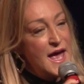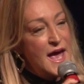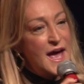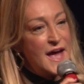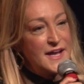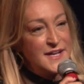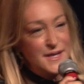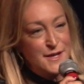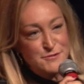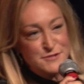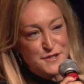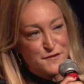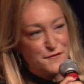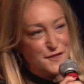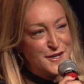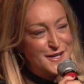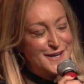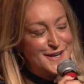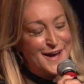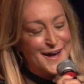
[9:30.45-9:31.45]
And he was a
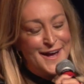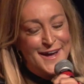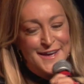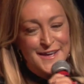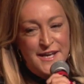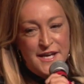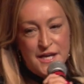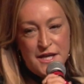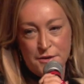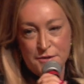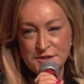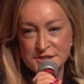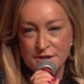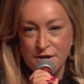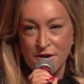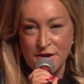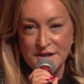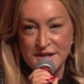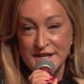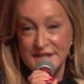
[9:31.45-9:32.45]
funny guy. He always
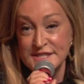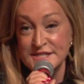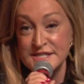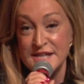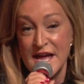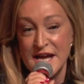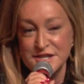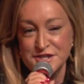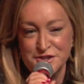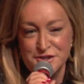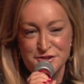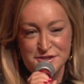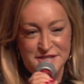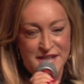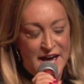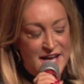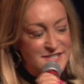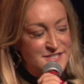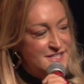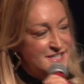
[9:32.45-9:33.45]
called it his national
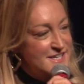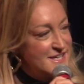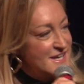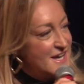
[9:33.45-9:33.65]
debt.